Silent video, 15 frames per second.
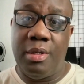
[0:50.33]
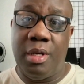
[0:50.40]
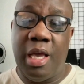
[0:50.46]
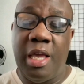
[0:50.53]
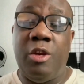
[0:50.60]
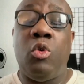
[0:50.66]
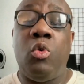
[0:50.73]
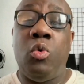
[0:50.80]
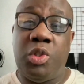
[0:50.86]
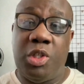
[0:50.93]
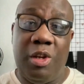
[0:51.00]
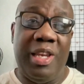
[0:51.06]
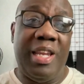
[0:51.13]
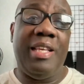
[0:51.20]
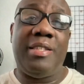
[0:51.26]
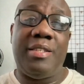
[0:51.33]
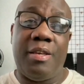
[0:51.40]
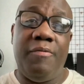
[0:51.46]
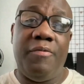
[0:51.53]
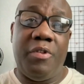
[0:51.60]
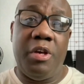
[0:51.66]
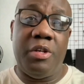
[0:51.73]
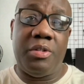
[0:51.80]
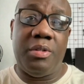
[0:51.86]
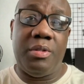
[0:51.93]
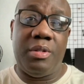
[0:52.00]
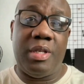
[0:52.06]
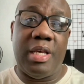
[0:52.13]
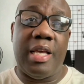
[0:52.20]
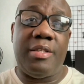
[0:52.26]
and it also leads to
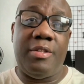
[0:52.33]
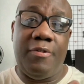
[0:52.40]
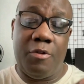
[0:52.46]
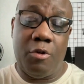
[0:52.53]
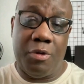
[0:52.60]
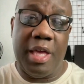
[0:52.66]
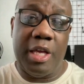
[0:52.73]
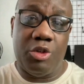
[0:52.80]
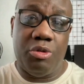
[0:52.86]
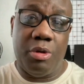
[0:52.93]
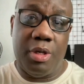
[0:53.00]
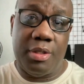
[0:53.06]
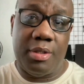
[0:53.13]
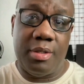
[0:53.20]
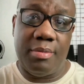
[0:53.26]
conversions as you've got that trust.